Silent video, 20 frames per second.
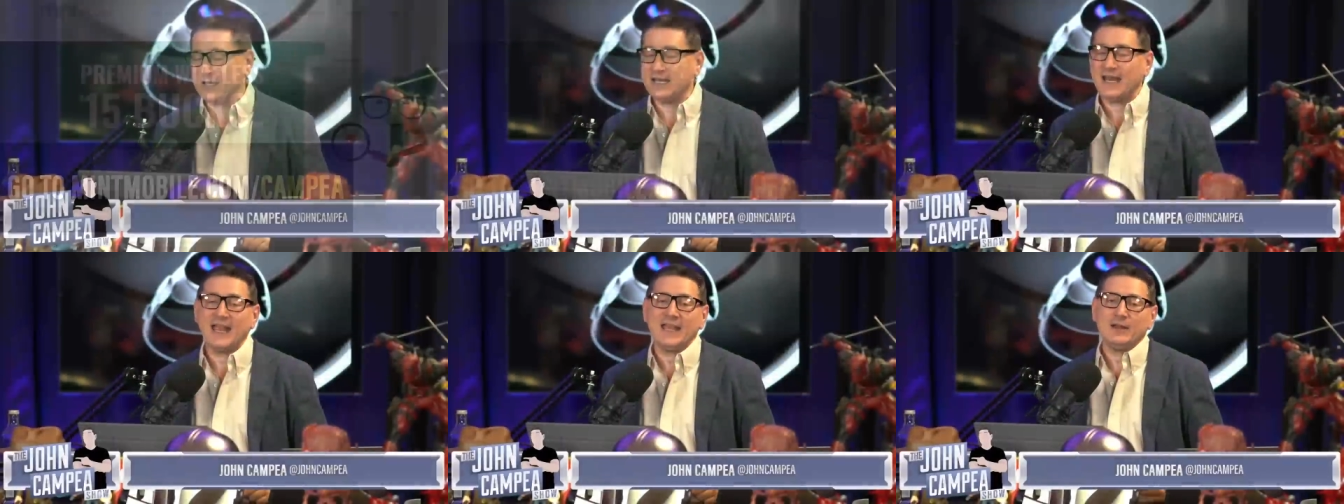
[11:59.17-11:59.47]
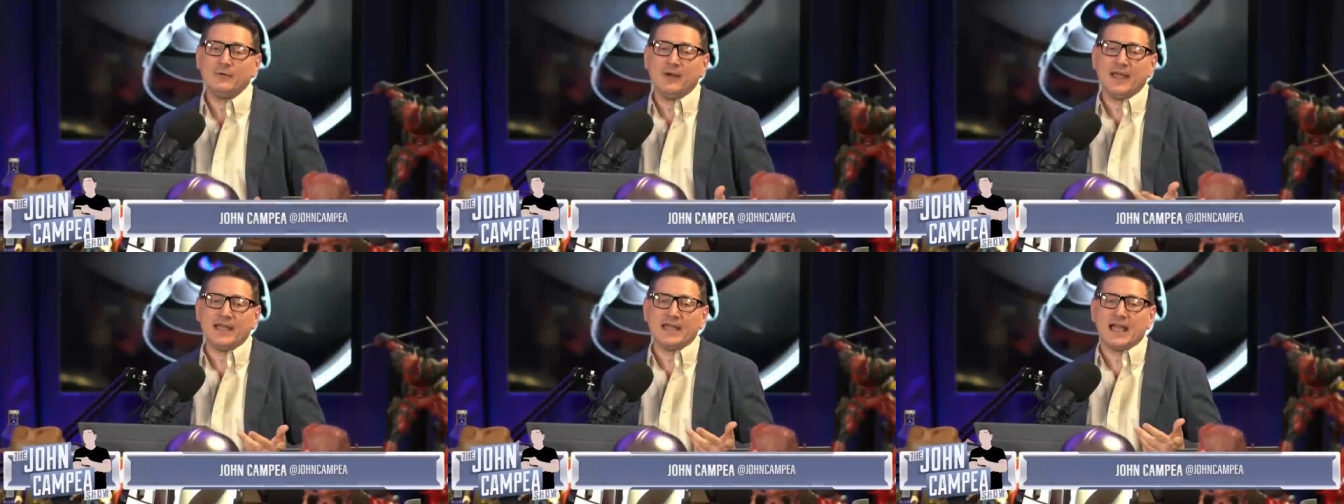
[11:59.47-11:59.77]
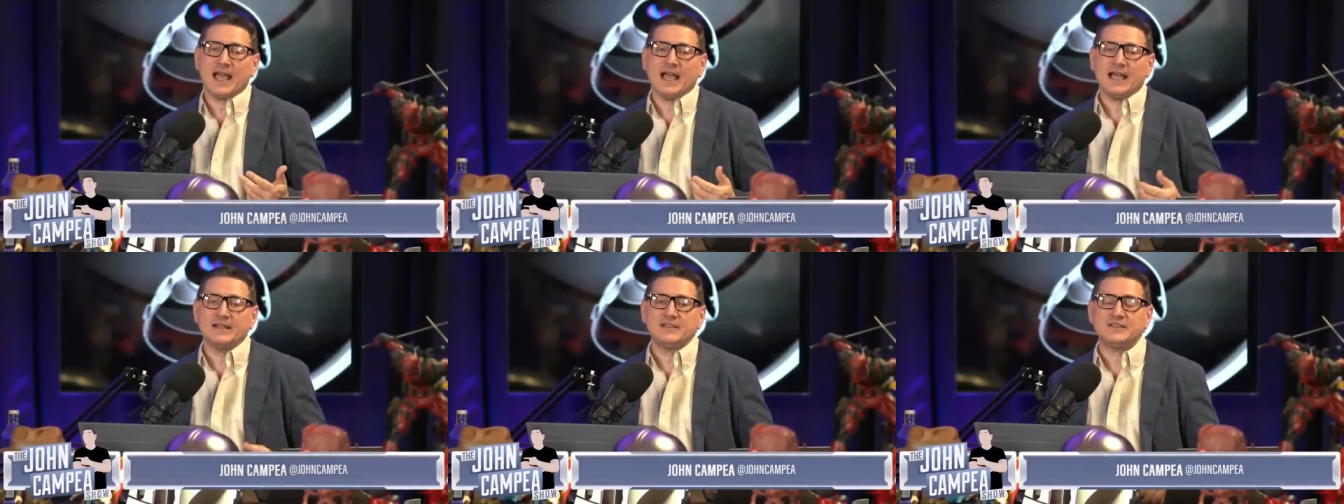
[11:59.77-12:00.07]
Anyway,
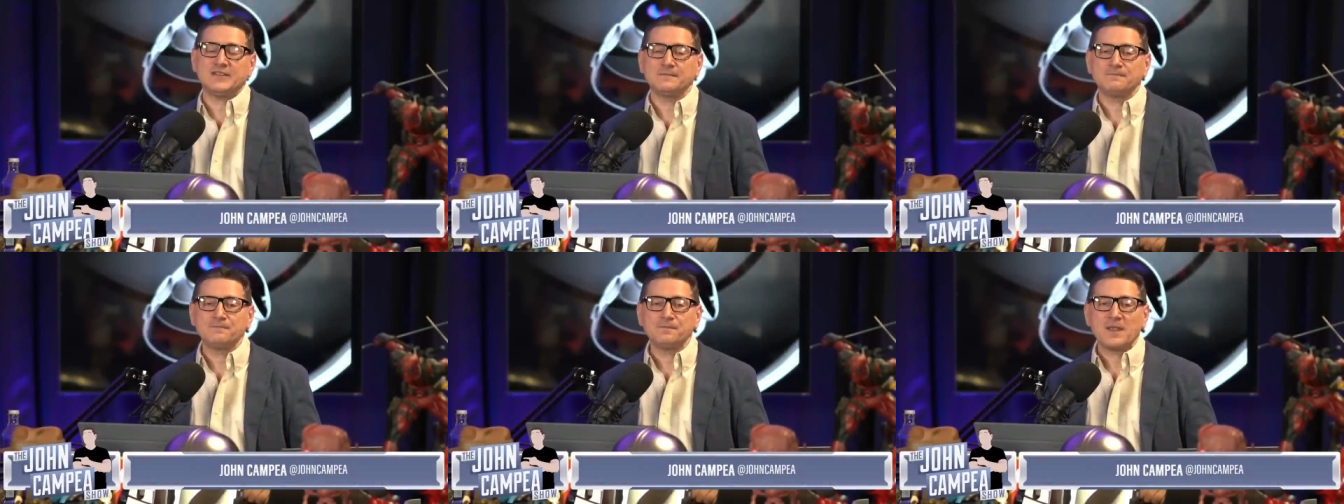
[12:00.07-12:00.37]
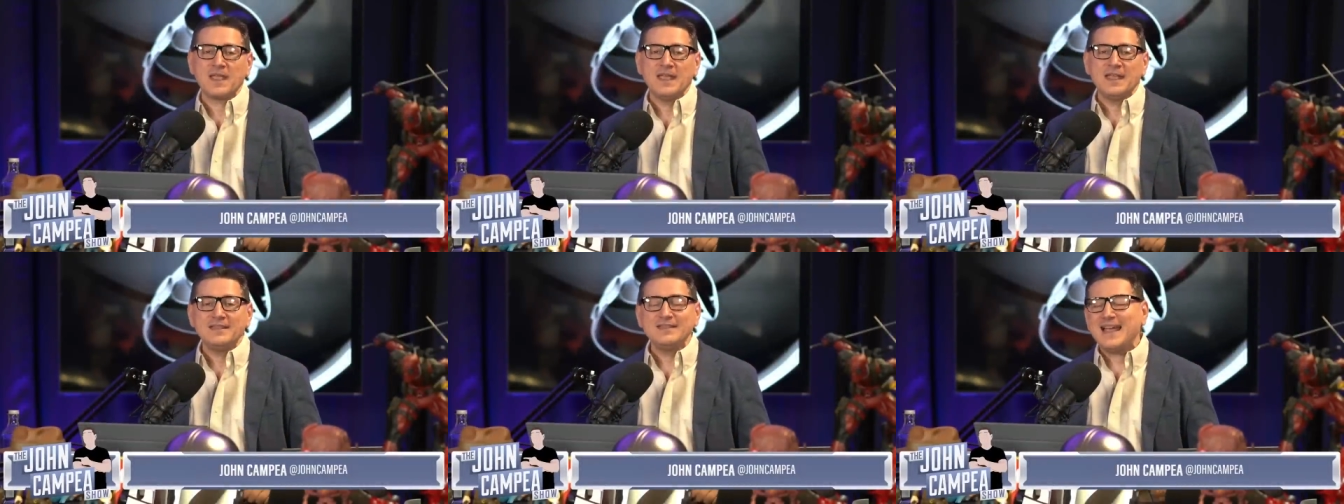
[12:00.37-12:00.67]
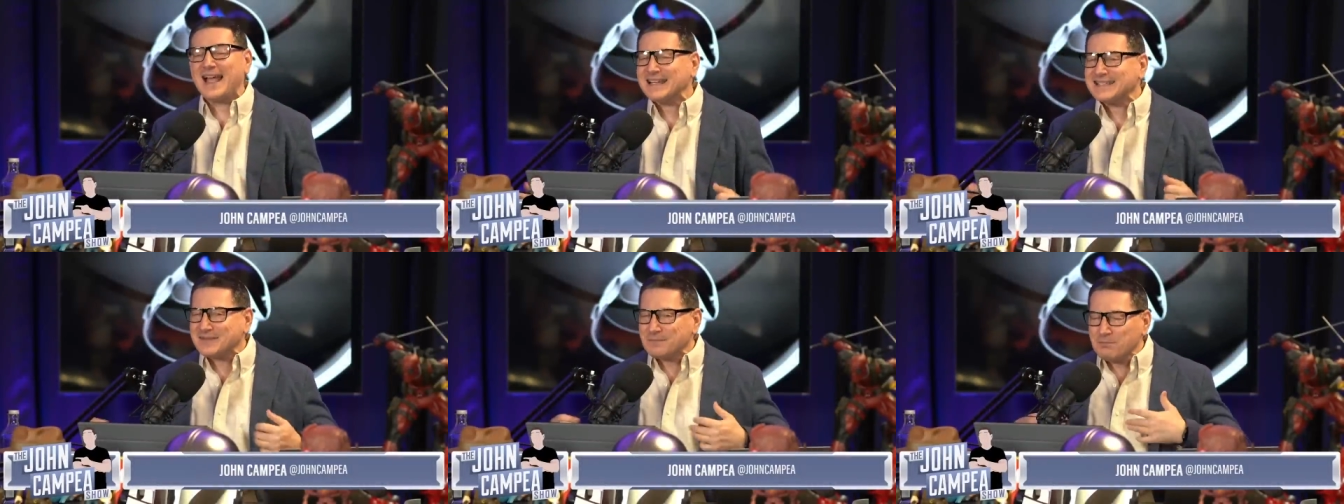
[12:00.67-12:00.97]
guys,
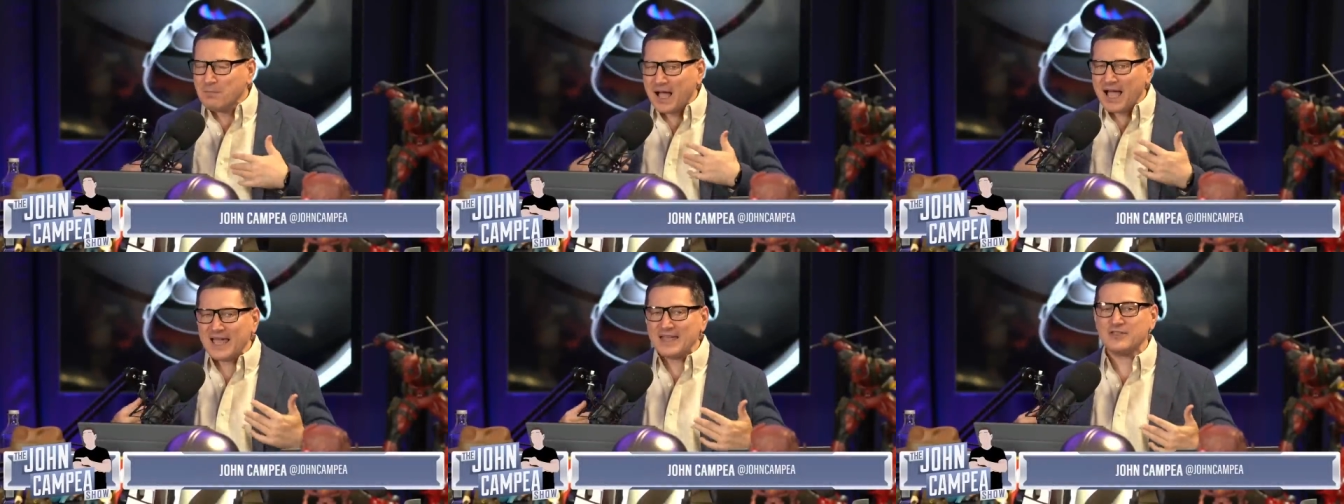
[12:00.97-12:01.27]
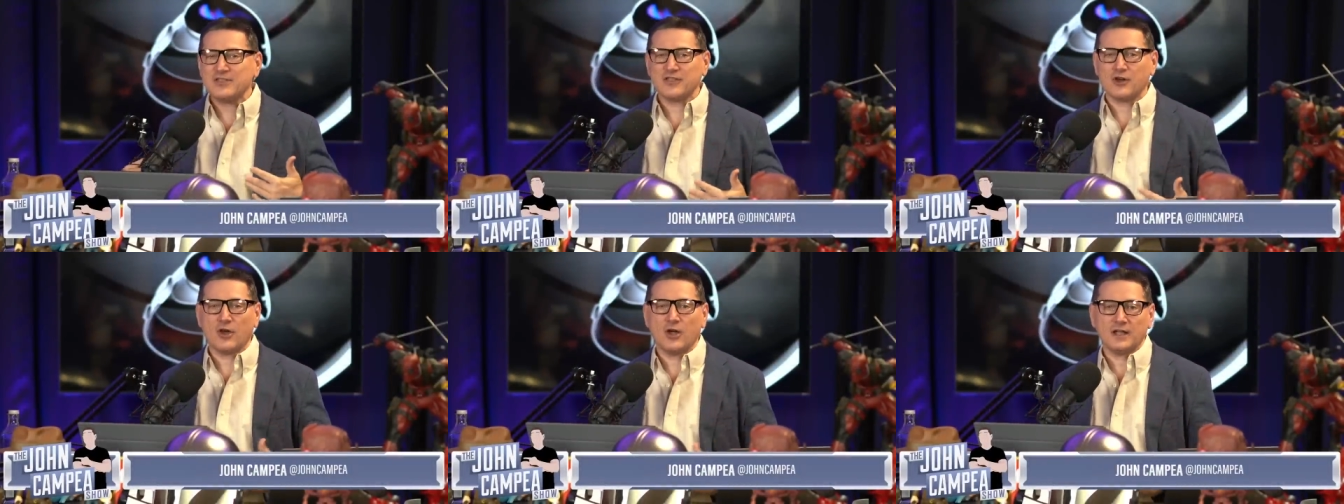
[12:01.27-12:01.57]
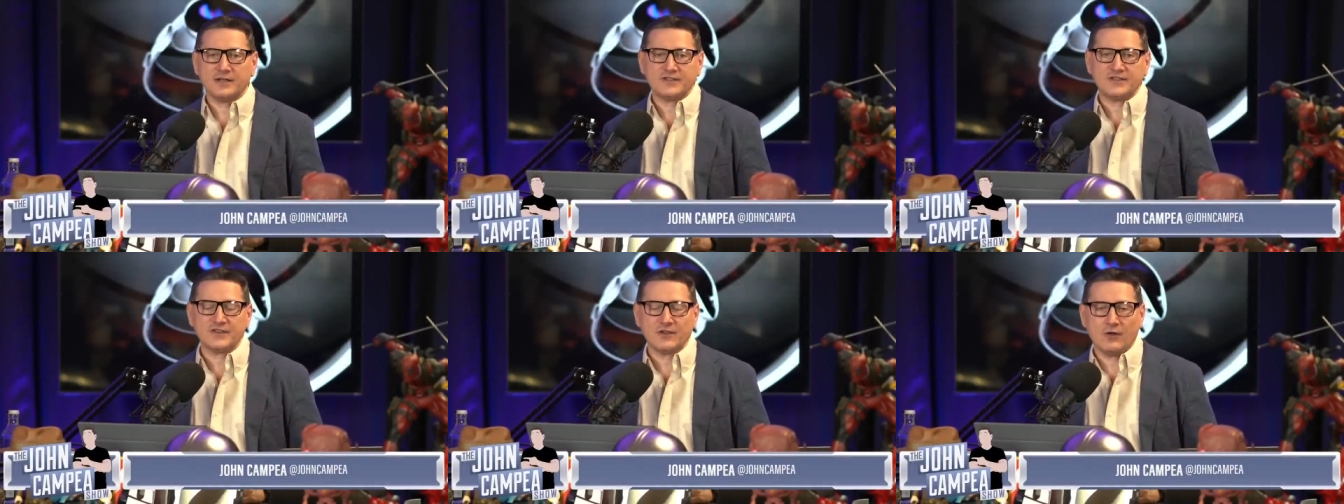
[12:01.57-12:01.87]
that's my
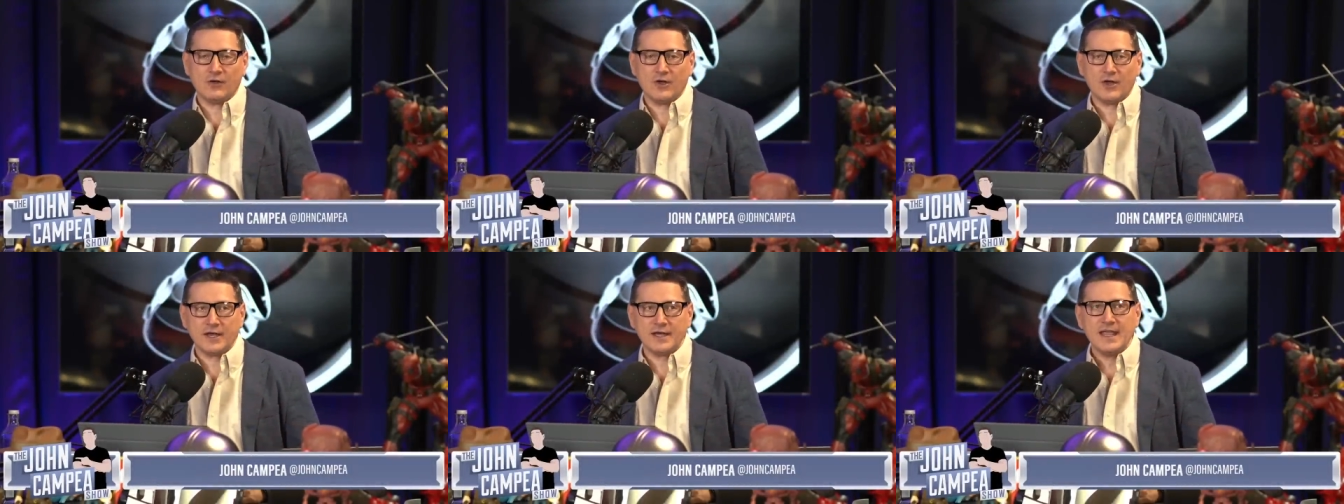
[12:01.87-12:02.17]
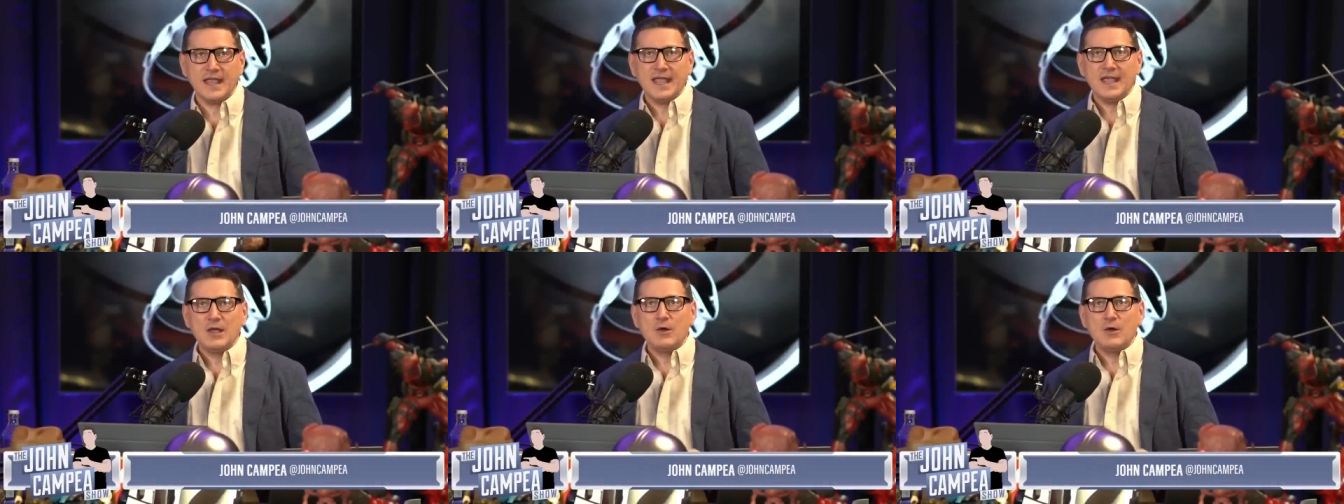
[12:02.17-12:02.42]
thoughts on,